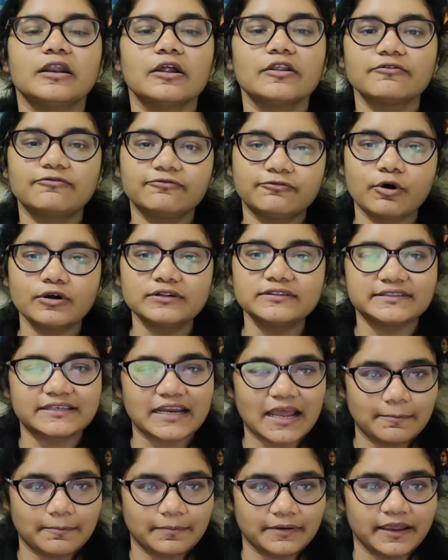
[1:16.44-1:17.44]
Now the fourth
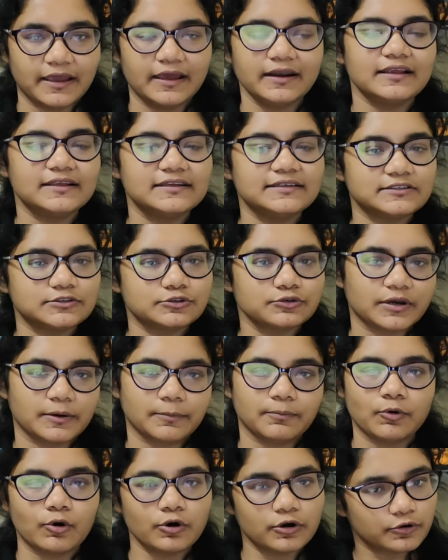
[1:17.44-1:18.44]
step here is to
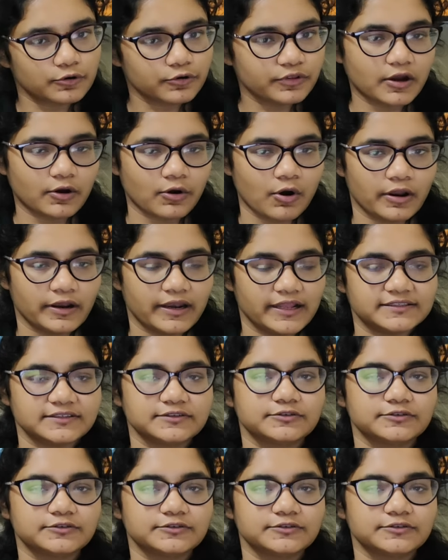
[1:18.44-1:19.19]
report to the college.